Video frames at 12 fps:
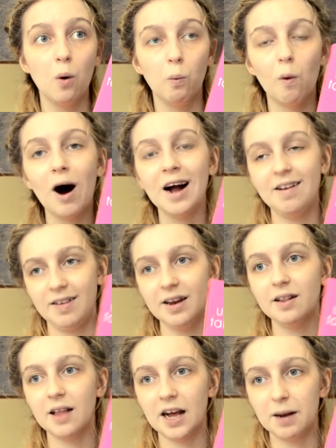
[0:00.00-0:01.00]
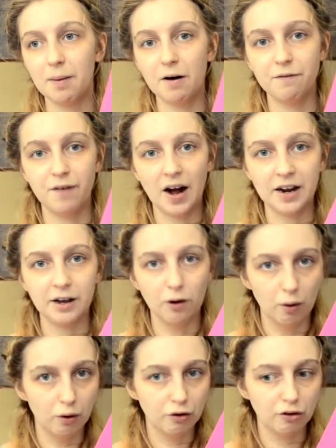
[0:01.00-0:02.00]
what I didn't like about Finding
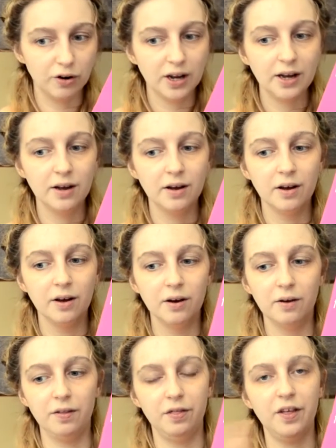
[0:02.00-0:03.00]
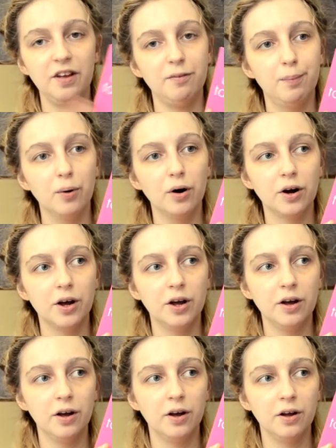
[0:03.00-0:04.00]
Audrey, this book
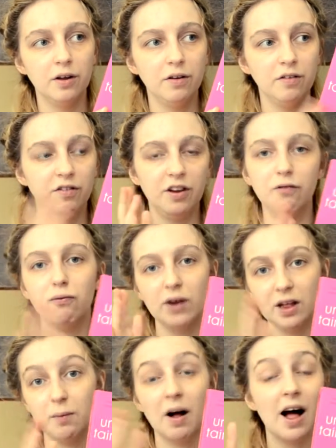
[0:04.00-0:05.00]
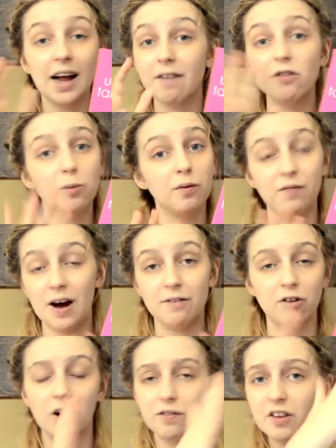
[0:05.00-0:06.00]
did really well. I gave this book 5
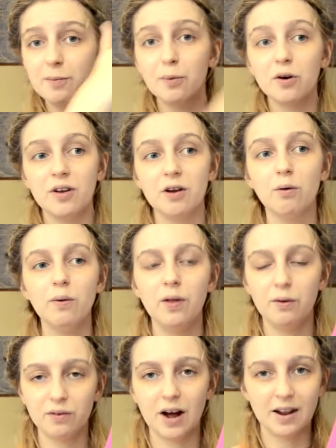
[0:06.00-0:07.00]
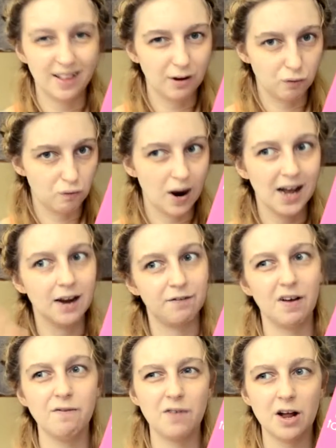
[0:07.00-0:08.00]
stars. This book did all those kind of things right, and I
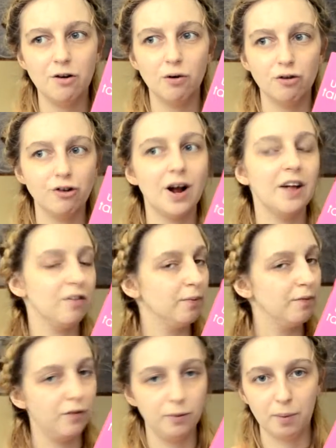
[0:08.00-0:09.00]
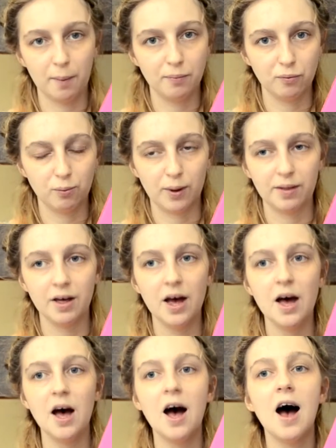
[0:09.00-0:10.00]
feel like Finding Audrey has some few problems with.
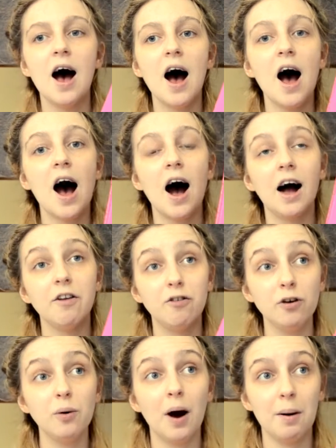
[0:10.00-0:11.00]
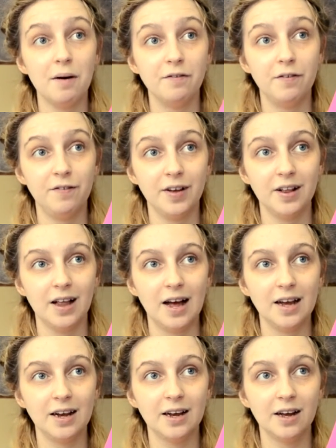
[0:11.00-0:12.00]
I do, however, feel
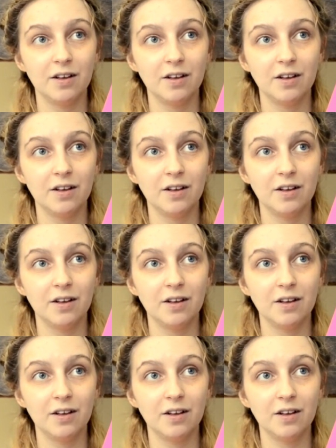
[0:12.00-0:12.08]
like